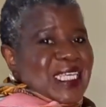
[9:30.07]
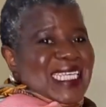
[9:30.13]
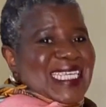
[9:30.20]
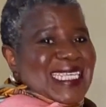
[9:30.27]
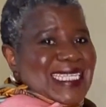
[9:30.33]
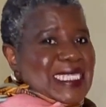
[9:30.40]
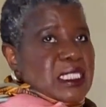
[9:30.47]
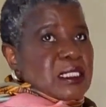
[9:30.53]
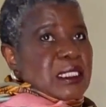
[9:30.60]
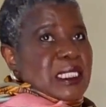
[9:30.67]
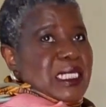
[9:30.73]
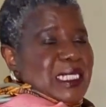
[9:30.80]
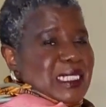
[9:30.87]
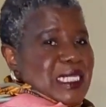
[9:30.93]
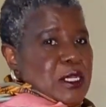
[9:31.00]
E
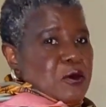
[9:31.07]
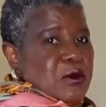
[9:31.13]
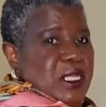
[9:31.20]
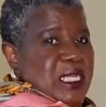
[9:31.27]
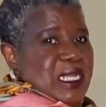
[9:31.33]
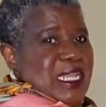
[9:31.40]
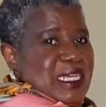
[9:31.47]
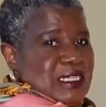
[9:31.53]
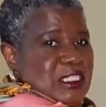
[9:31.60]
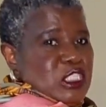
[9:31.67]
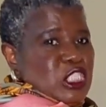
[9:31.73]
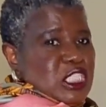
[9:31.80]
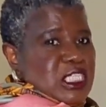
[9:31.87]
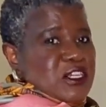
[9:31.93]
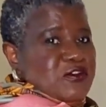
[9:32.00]
in the Greek
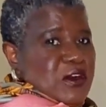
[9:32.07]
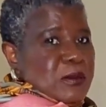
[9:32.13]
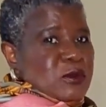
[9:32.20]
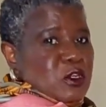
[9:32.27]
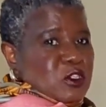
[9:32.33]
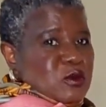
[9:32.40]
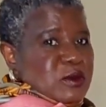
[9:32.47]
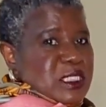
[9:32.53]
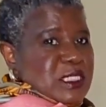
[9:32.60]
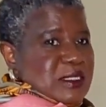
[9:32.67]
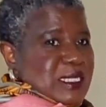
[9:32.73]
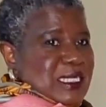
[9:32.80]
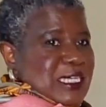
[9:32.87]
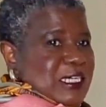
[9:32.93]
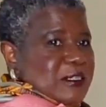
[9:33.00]
language, if I'm not
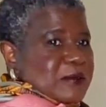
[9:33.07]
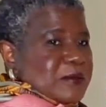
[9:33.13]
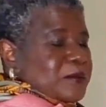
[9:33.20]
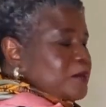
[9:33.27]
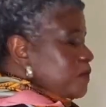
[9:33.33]
mistaken.